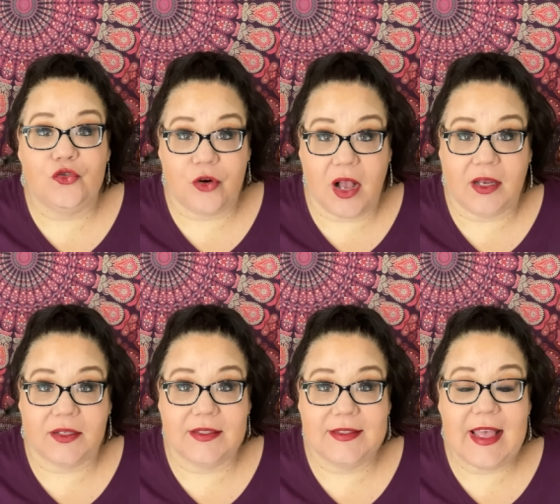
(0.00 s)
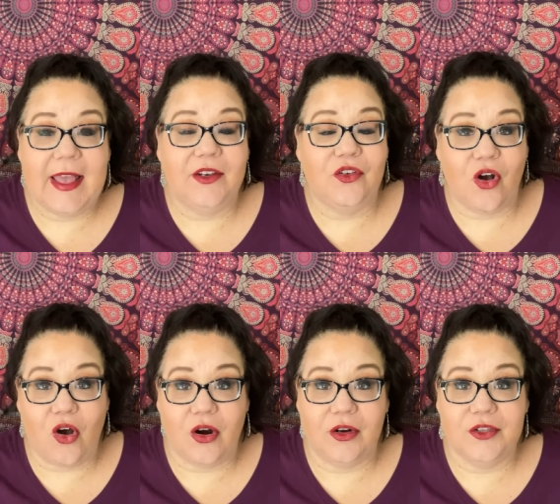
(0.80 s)
trucks and
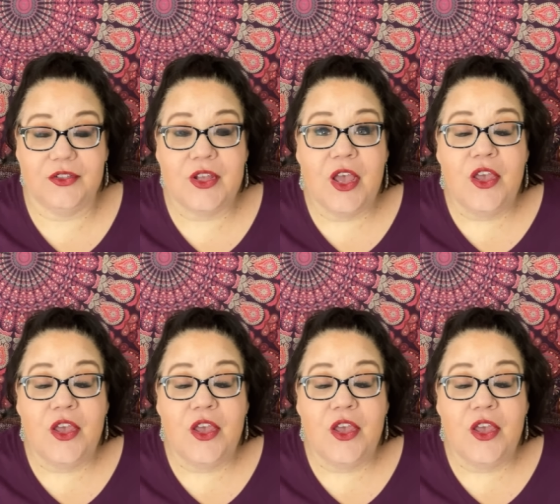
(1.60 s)
cars.